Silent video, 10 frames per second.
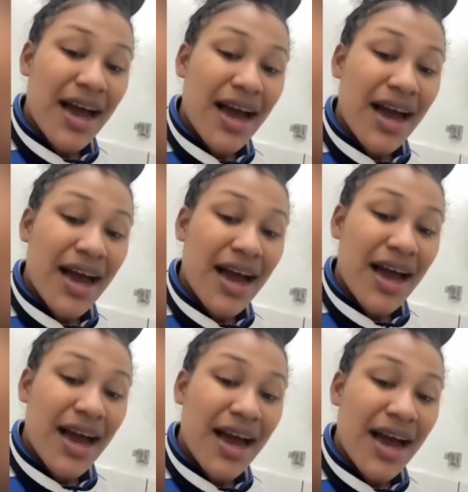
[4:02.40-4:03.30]

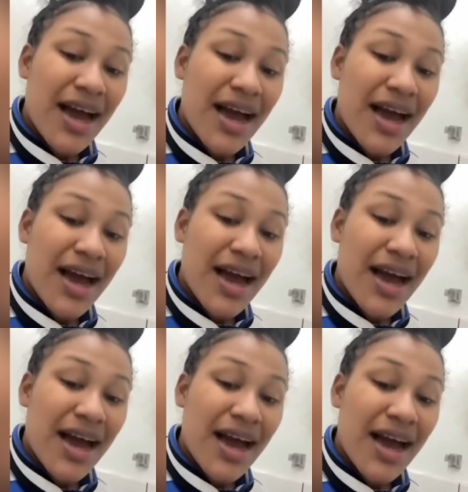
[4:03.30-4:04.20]

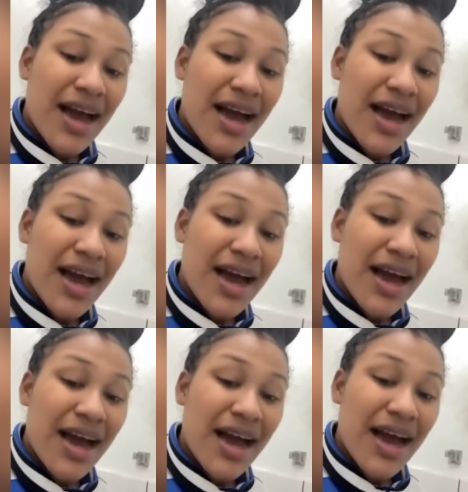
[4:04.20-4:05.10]

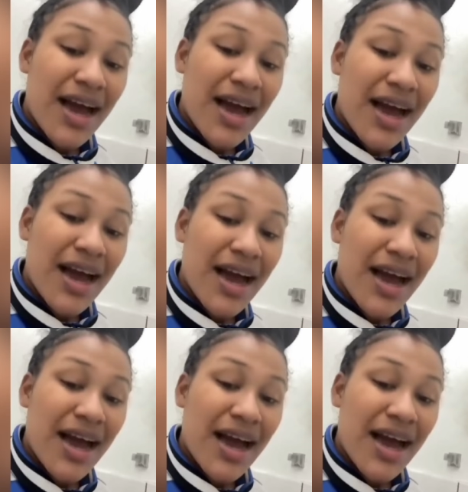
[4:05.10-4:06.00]

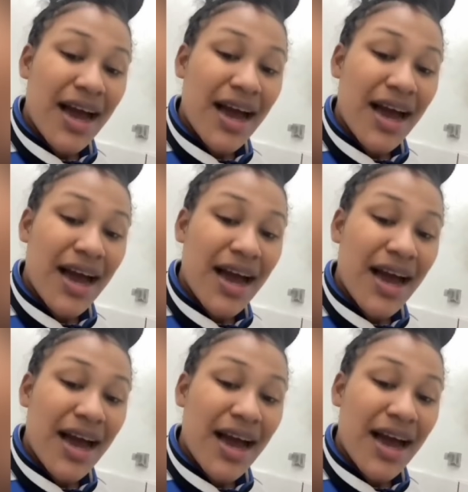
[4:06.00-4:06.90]

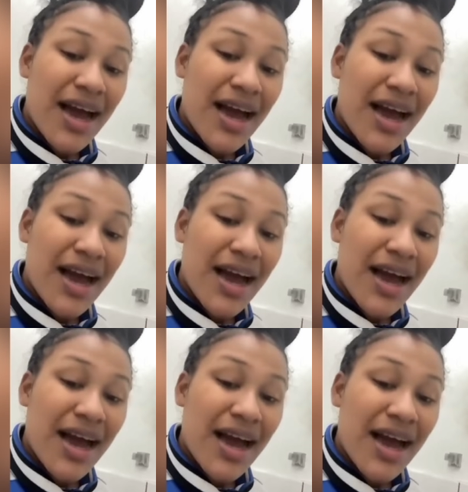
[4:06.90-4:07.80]

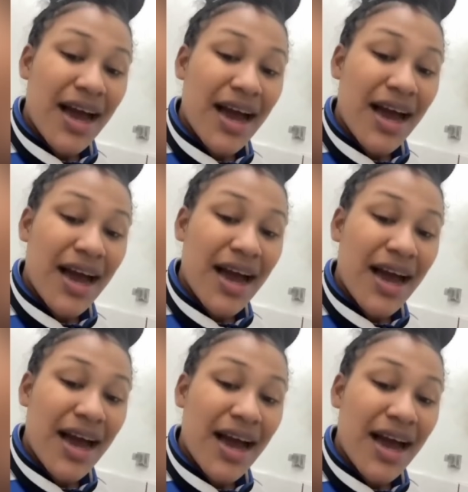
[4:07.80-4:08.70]

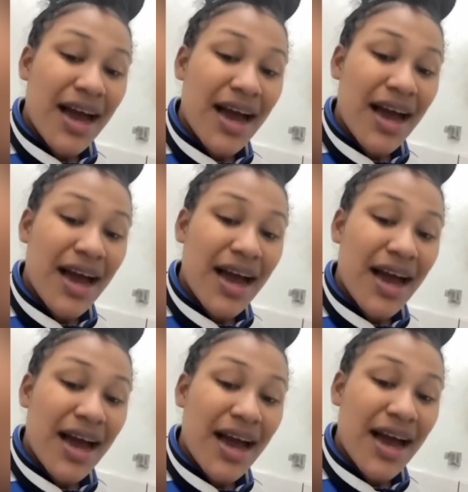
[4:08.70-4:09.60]

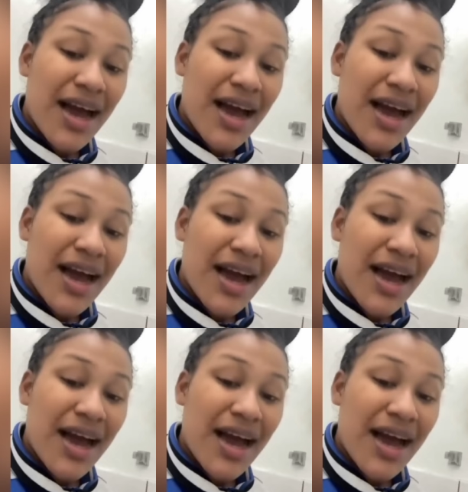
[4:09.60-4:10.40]
[no speech]